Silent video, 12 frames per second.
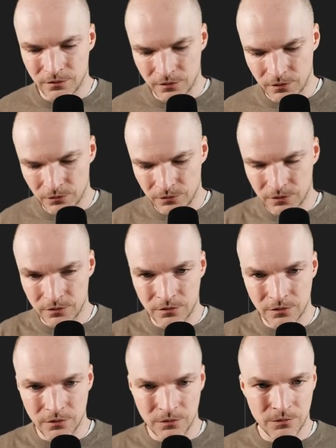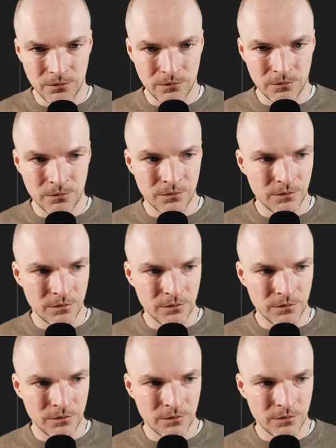the code and go,